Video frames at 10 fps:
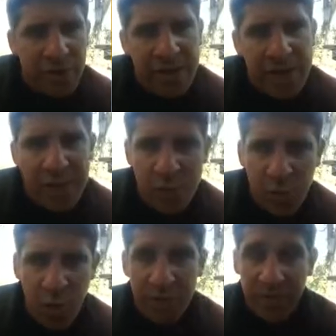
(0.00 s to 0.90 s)
and things
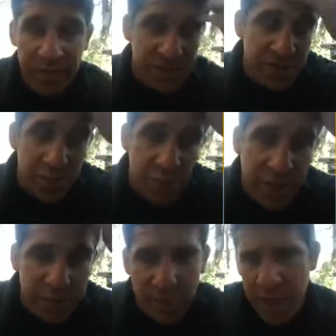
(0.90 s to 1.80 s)
while we finish up
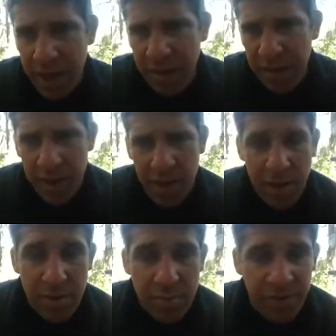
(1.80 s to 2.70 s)
reading Macbeth.
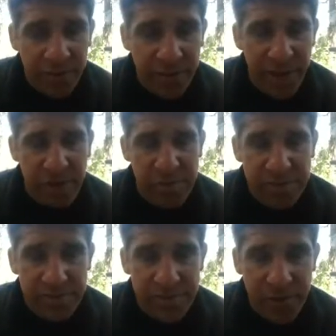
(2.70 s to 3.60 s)
But for now,
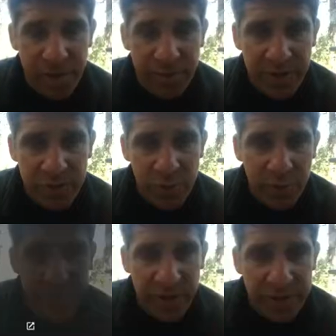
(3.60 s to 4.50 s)
that's where we're
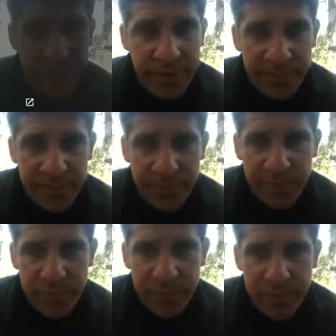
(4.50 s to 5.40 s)
going to leave
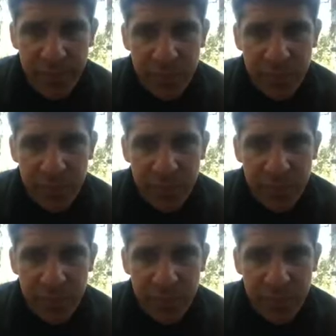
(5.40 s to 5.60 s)
it.